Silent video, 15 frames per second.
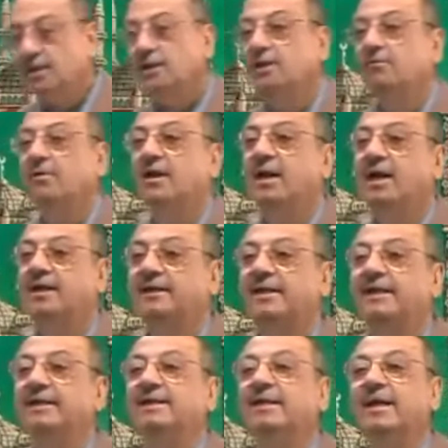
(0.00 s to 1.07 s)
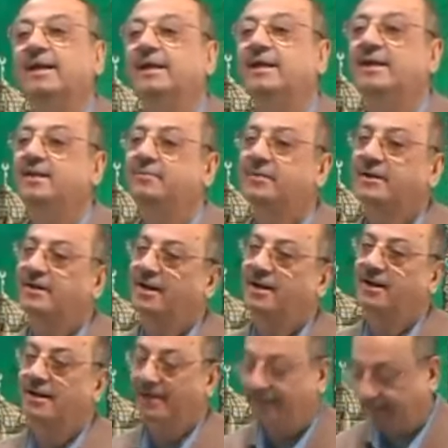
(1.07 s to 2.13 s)
Walakinnani, but
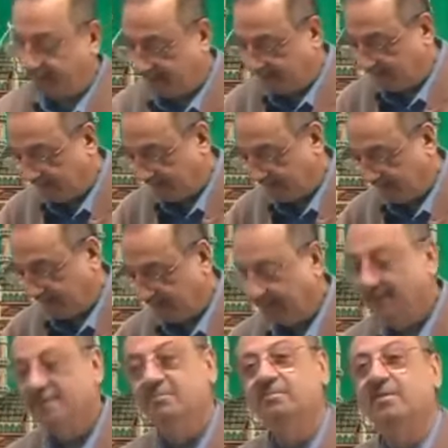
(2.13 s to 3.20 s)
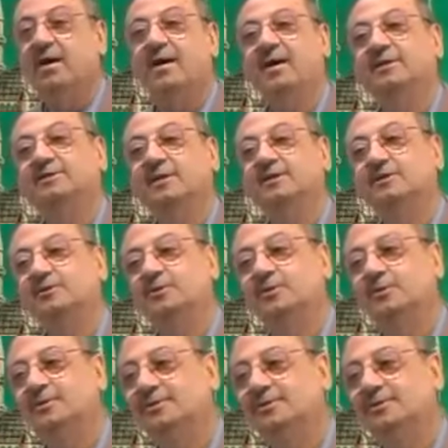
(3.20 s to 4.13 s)
I, ma hajashtu.